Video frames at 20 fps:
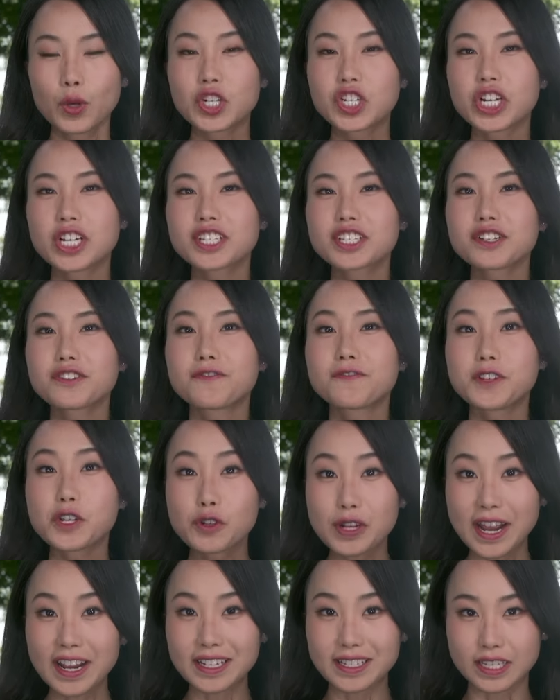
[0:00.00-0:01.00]
With just a
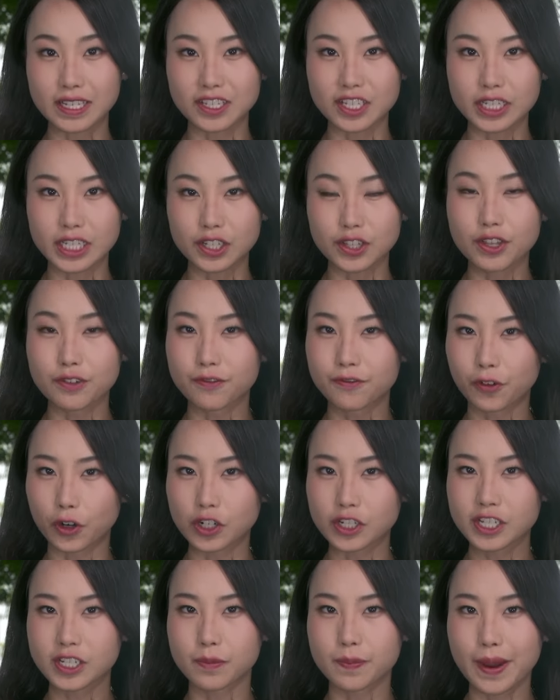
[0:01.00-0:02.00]
few days until the
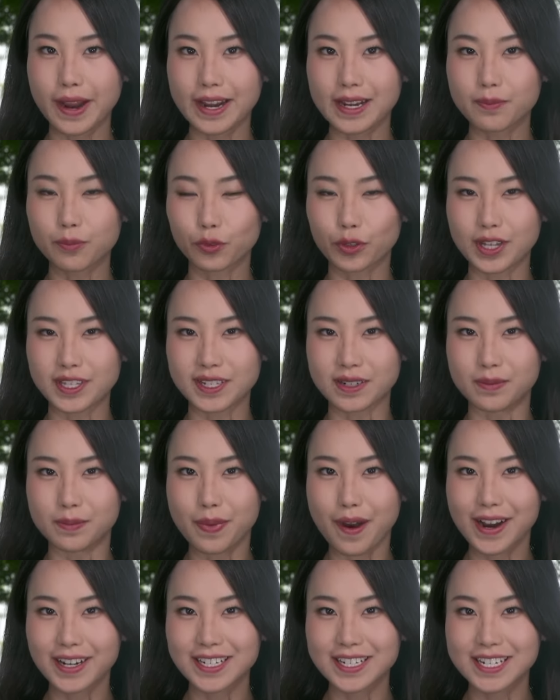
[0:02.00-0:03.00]
first debate,
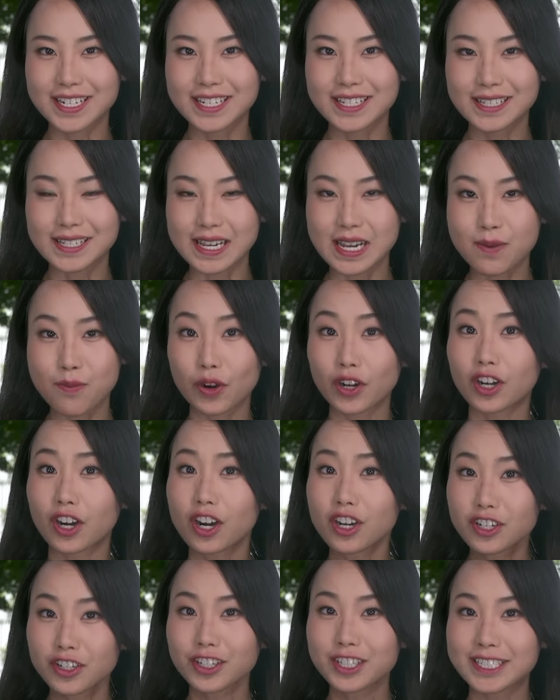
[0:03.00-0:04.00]
President Biden and his team
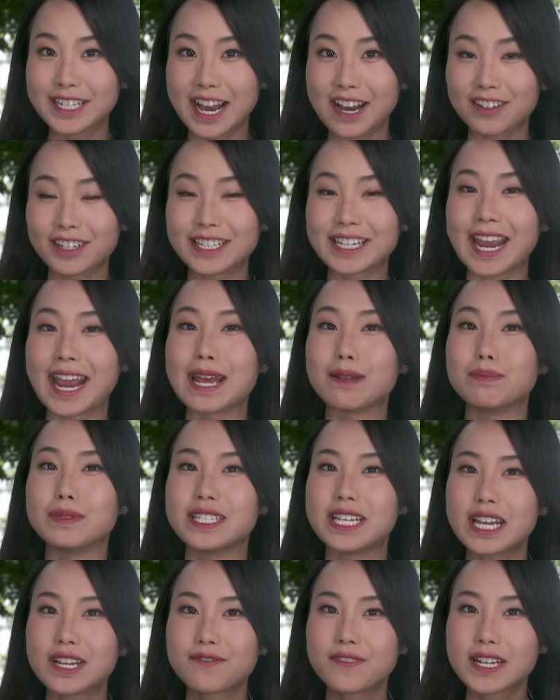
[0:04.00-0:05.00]
are hunkered down in
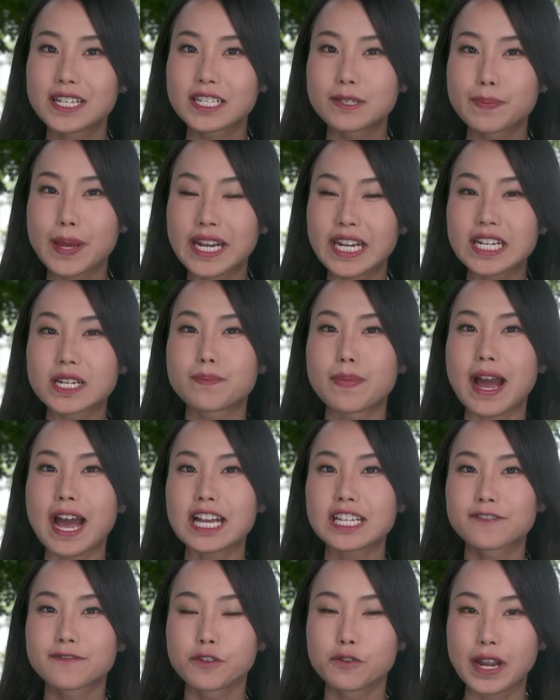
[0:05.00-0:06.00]
Camp David, spending the
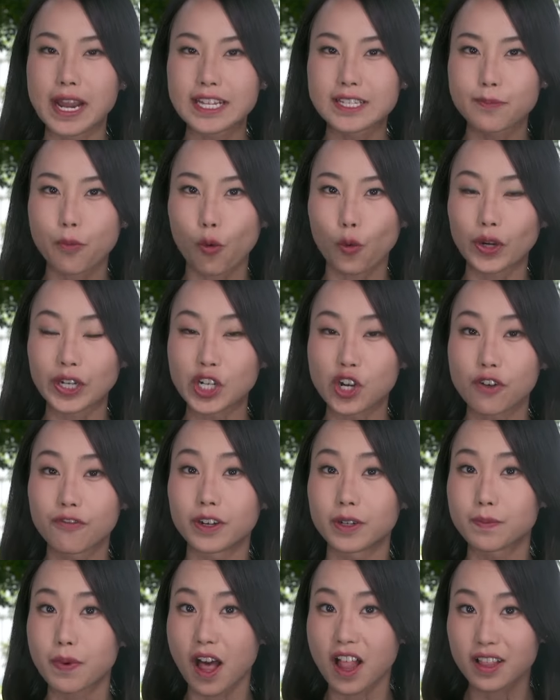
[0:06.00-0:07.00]
past few days poring
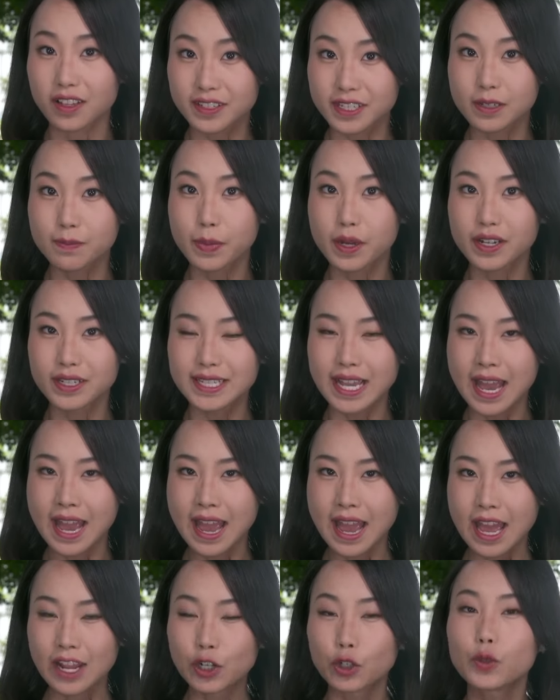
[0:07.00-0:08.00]
over policy books
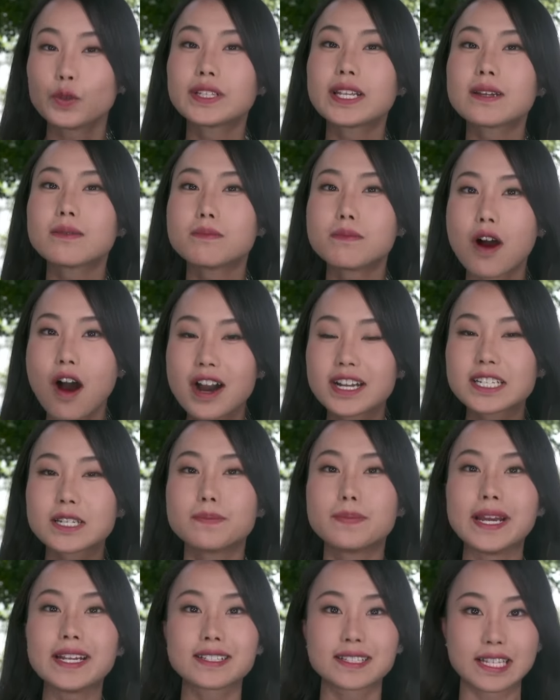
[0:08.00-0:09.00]
and holding
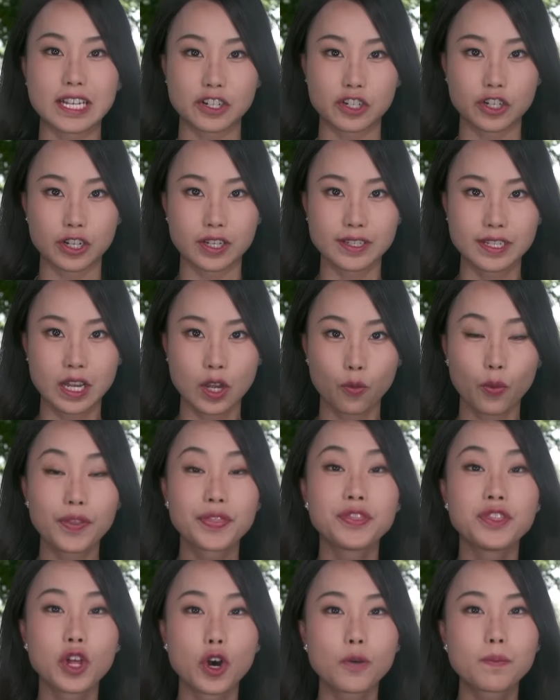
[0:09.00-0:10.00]
mock debate sessions
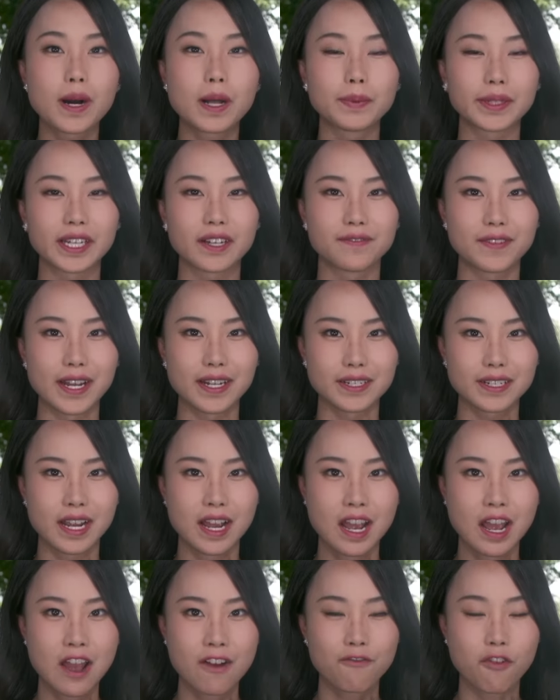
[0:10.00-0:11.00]
with no public event.